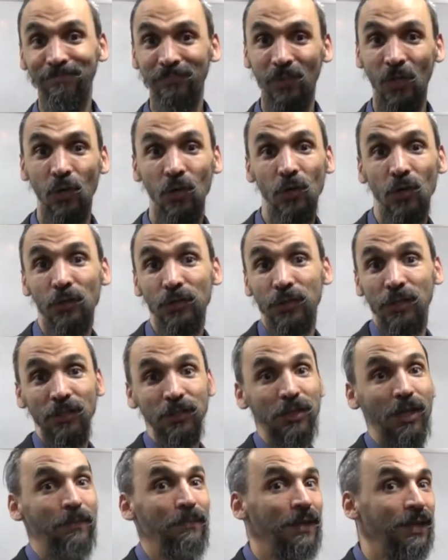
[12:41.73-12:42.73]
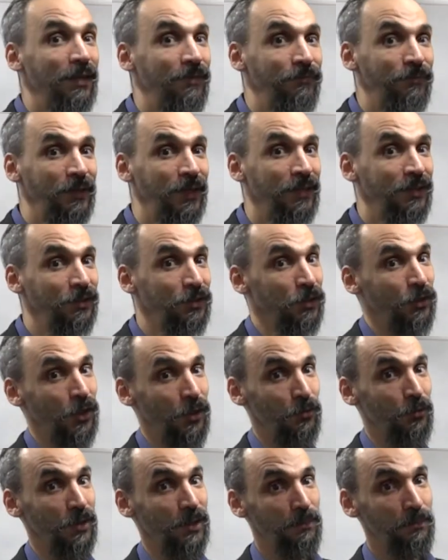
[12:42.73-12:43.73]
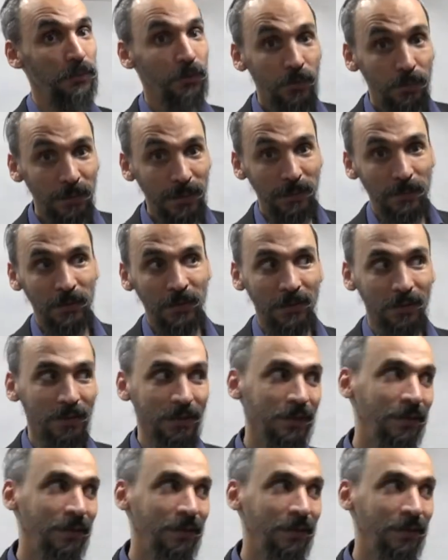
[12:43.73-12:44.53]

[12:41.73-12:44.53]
or you start making friends, with poor people,